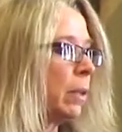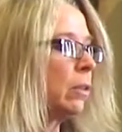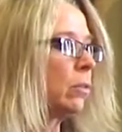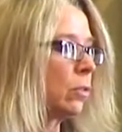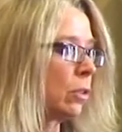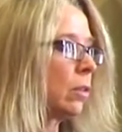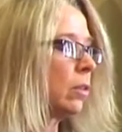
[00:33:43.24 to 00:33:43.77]

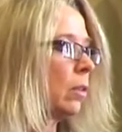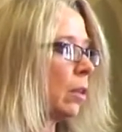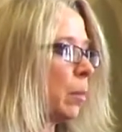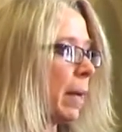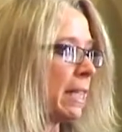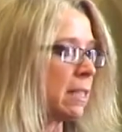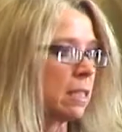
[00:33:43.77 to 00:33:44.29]
build
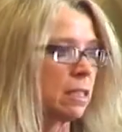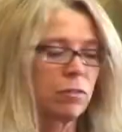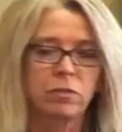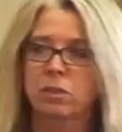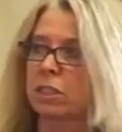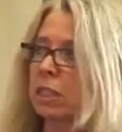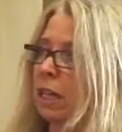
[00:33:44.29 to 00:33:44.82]
capacity
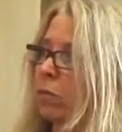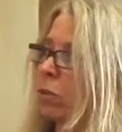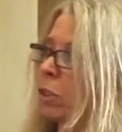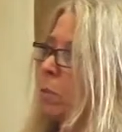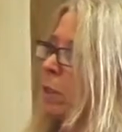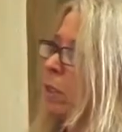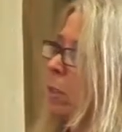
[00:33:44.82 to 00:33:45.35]
to take
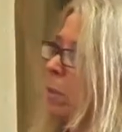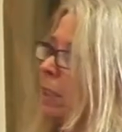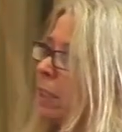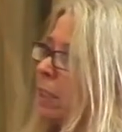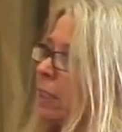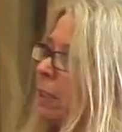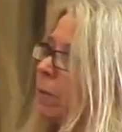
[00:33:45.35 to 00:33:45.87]

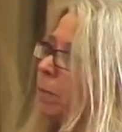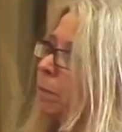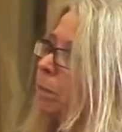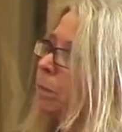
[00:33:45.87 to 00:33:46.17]
responsibility.